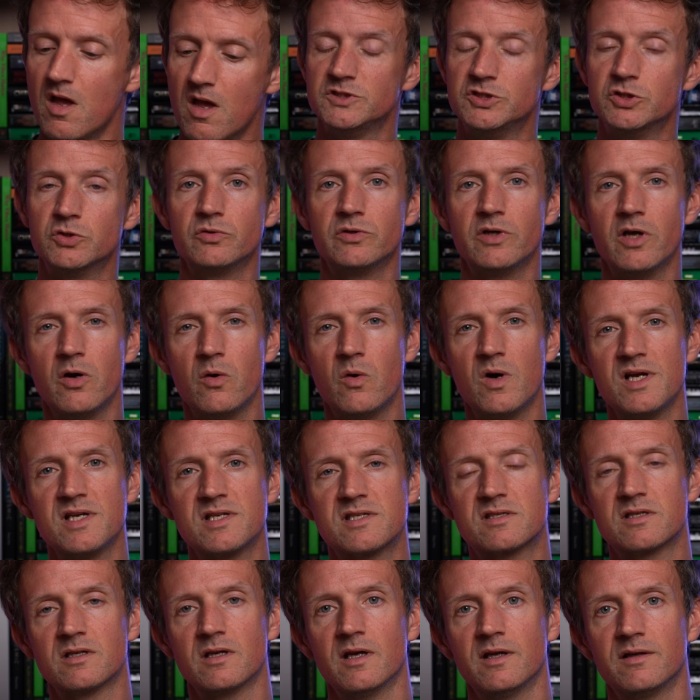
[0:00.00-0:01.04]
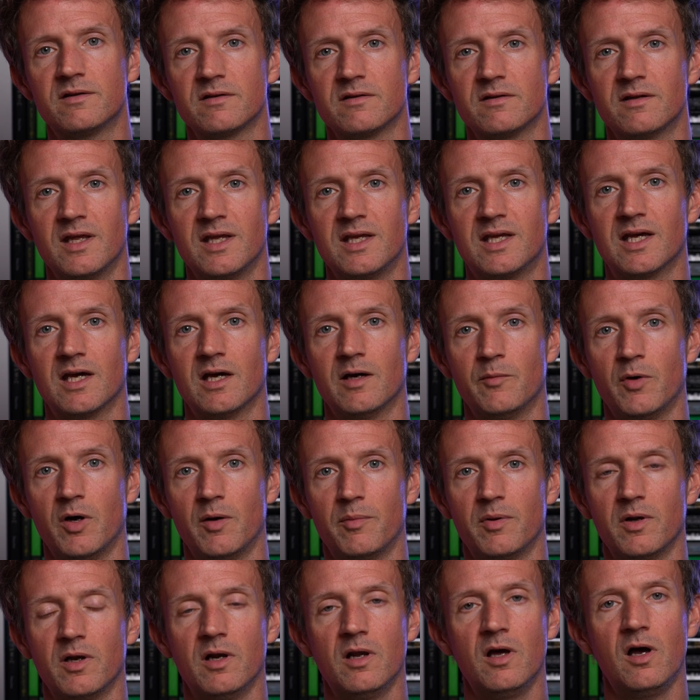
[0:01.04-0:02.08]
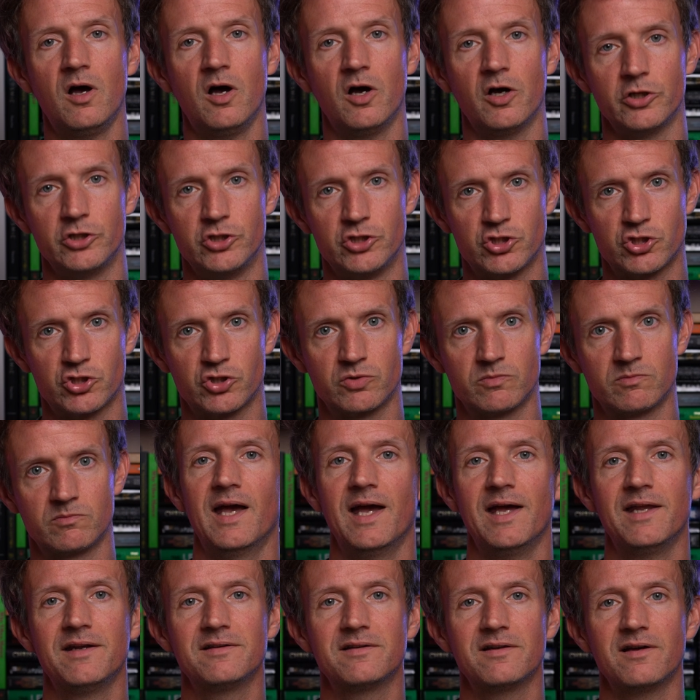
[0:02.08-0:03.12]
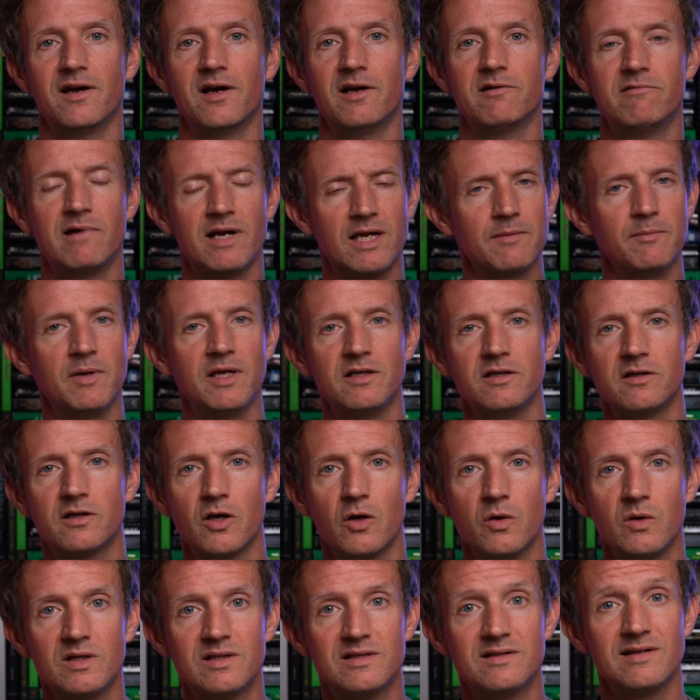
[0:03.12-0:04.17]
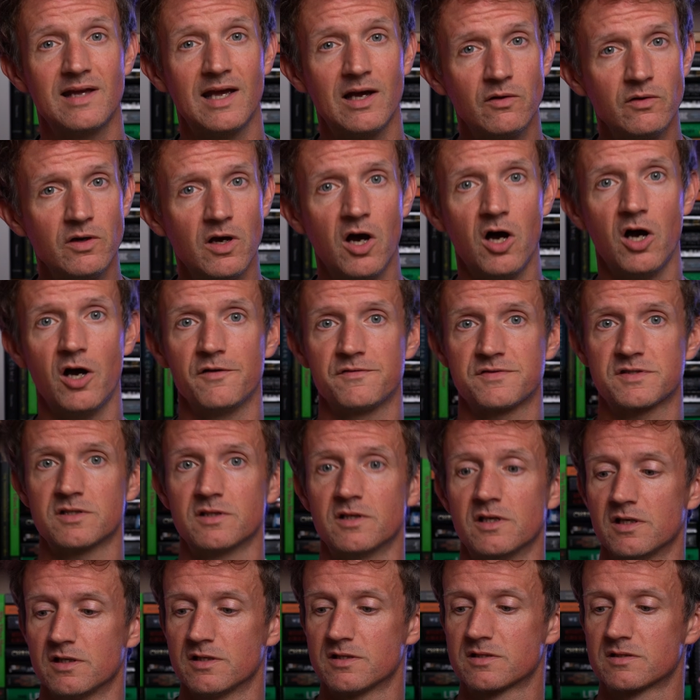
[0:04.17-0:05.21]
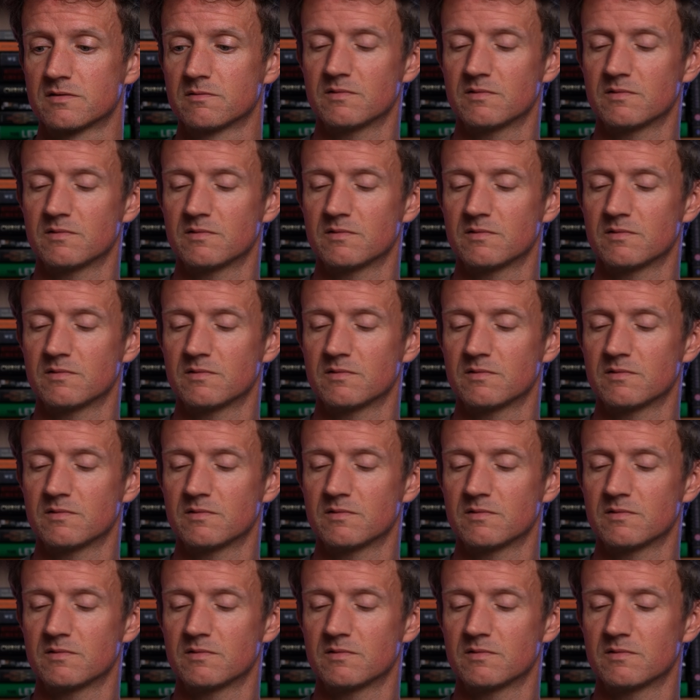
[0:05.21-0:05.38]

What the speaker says: you'll know I said they come up large. And I recommended going down a half size.